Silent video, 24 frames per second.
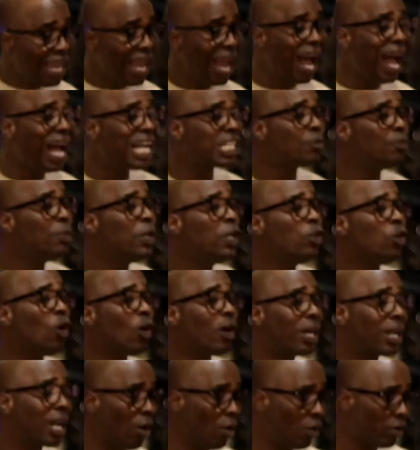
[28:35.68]
he has been
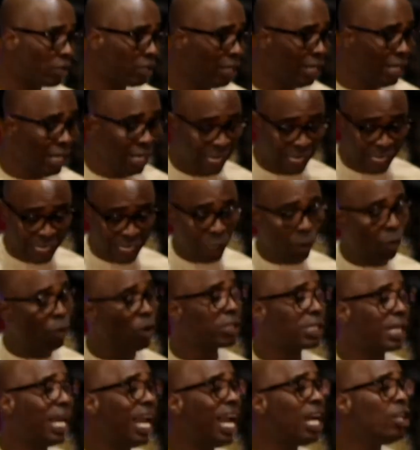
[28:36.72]
on ground. He
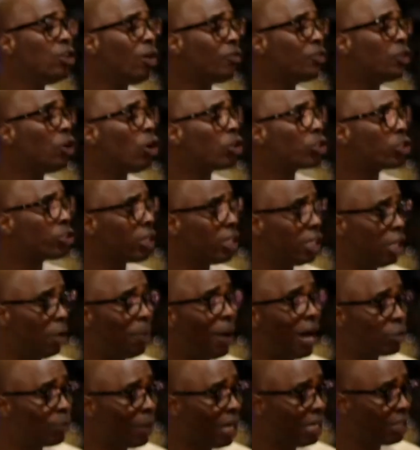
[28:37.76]
was the head of the Austria
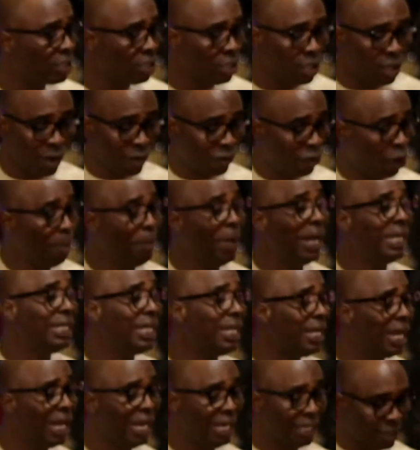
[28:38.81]
department for many
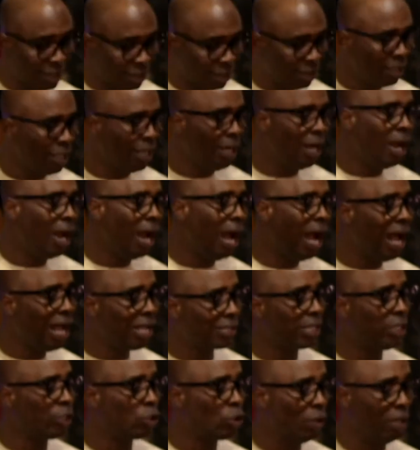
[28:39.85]
years. I
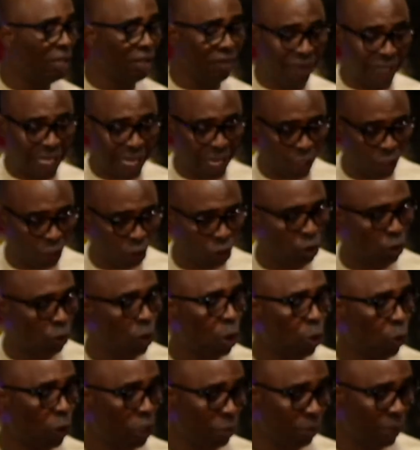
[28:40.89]
asked him to live there,
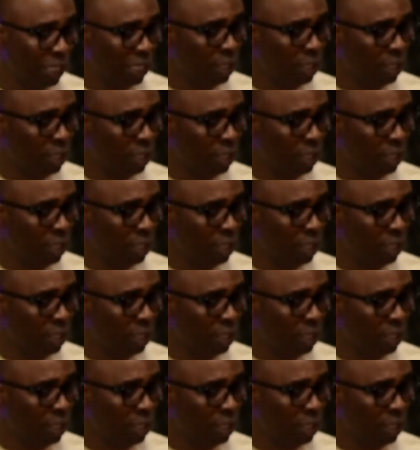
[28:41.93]
work with